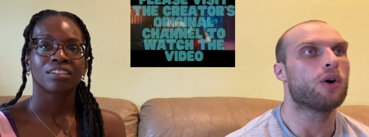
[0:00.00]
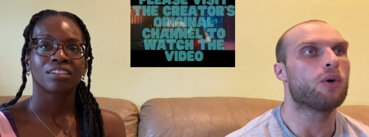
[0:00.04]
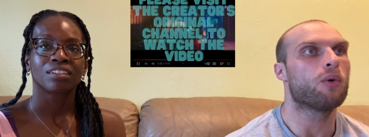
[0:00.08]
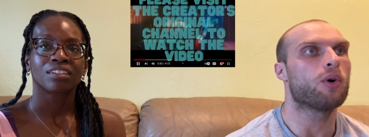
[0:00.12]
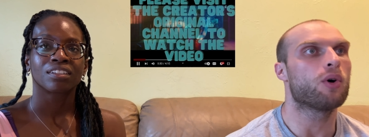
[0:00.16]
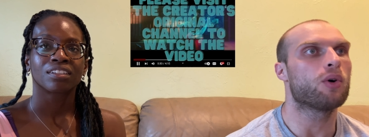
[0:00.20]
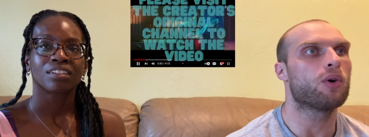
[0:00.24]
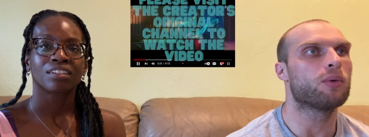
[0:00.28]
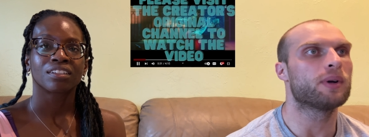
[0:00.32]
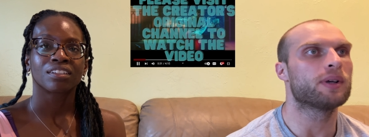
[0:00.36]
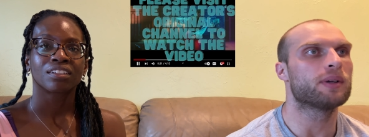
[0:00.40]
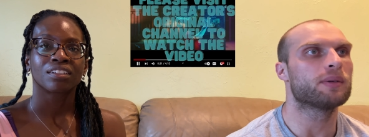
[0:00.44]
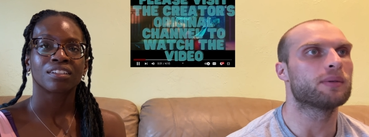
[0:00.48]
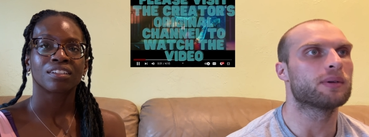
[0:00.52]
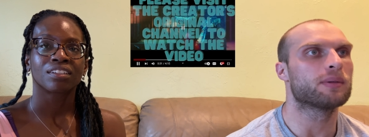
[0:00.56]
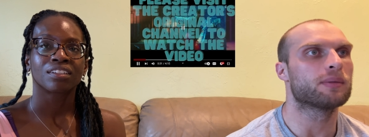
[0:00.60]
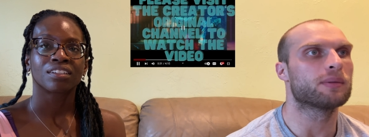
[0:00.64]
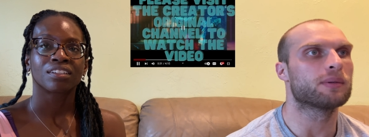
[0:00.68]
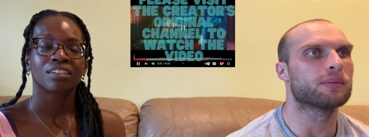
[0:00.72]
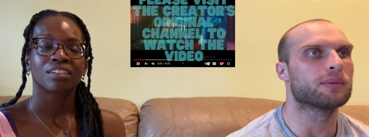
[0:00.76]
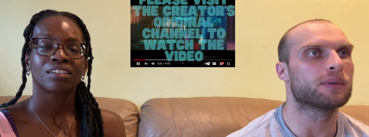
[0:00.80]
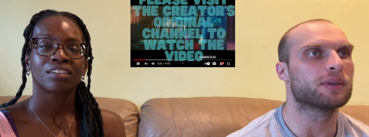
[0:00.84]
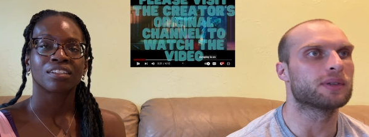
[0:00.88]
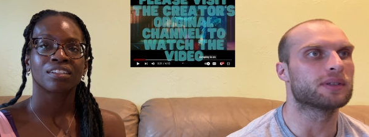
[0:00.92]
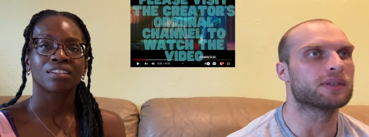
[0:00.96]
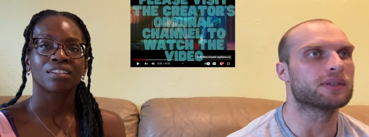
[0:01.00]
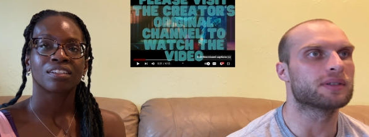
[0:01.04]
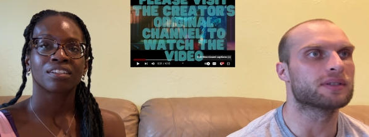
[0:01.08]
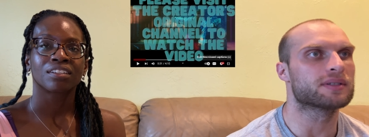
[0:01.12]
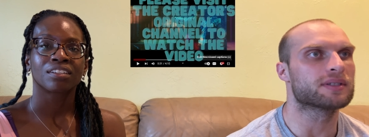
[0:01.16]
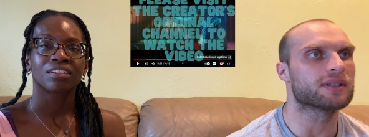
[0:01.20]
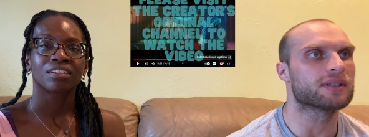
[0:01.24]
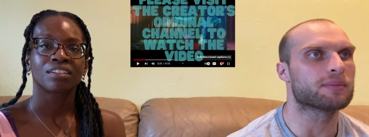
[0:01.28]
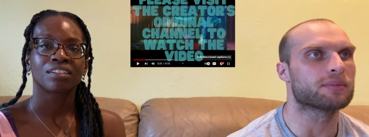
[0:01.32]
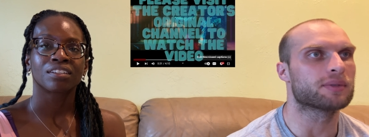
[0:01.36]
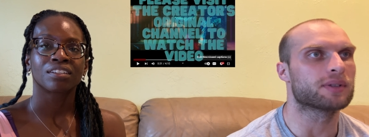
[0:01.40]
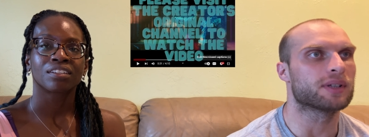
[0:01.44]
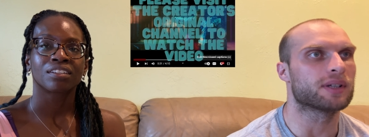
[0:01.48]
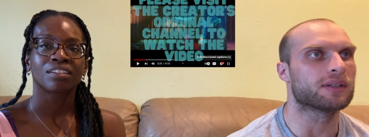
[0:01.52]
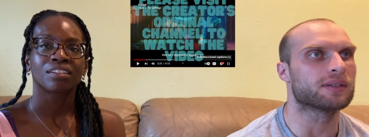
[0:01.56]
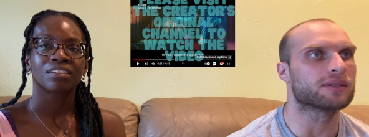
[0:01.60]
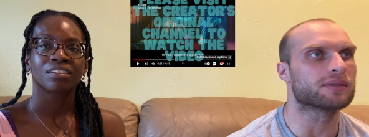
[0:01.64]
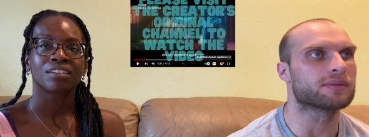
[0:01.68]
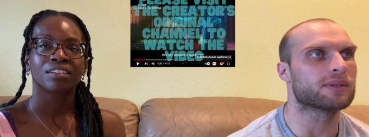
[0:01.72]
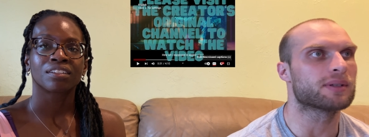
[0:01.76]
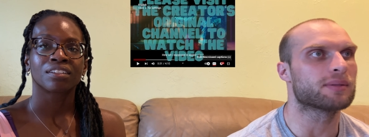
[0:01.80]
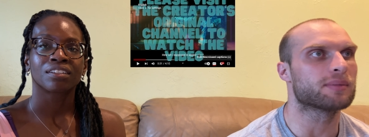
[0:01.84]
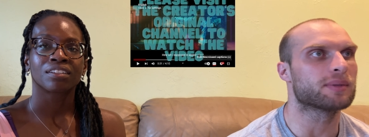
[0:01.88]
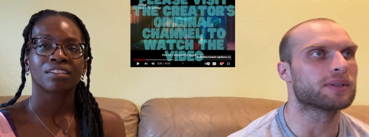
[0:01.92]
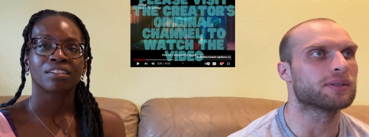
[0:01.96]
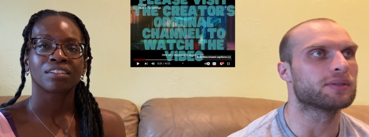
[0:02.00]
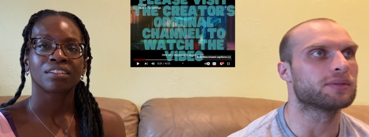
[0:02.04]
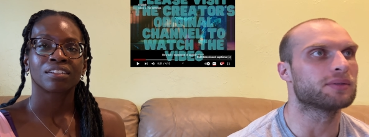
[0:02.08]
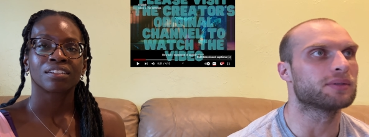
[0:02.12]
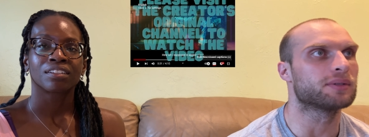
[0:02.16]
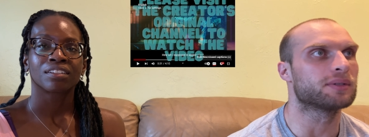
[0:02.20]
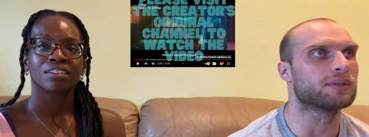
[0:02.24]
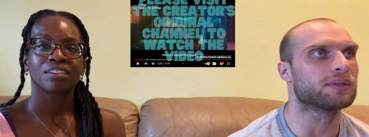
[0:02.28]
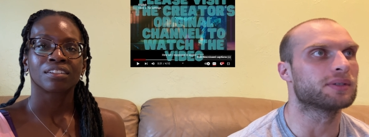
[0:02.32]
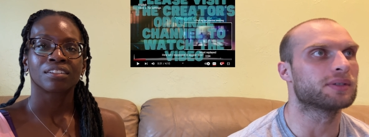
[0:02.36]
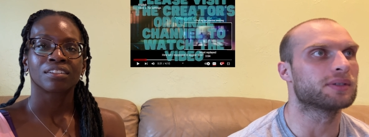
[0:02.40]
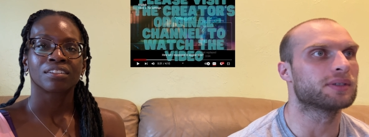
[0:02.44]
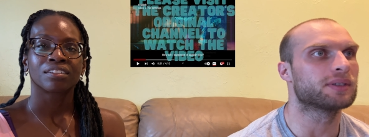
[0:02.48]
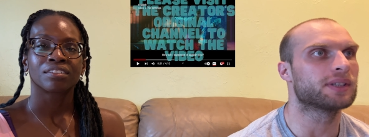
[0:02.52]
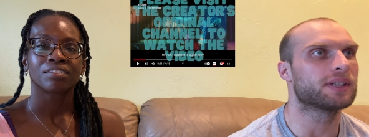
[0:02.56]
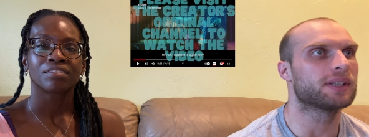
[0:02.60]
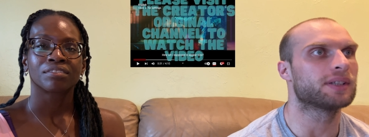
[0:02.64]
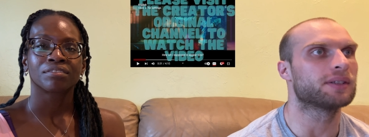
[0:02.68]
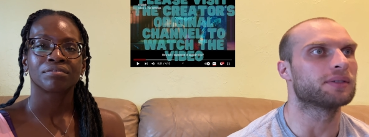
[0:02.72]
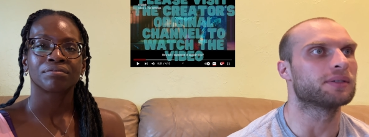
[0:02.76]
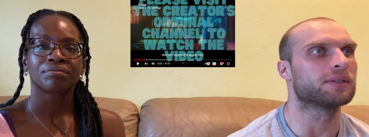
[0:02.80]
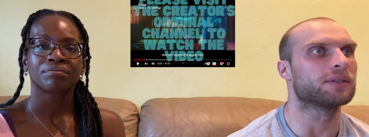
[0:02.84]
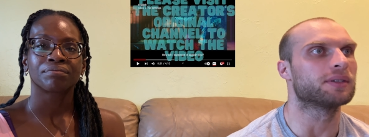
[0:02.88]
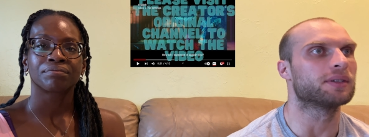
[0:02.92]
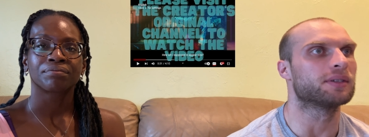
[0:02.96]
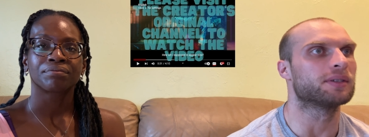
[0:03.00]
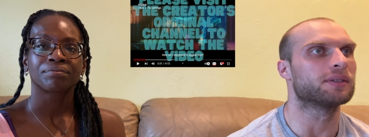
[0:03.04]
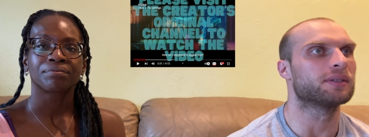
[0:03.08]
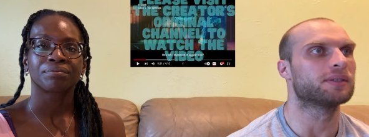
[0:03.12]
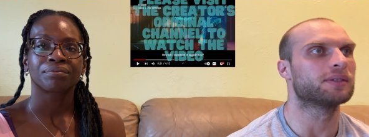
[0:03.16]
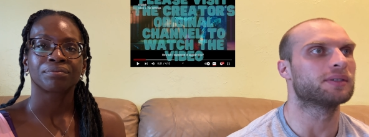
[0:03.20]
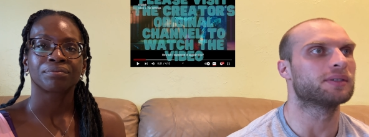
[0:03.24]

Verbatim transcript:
Speaker 1: Oh wait, wait, wait, wait. Subtitles. What am I doing? There you go.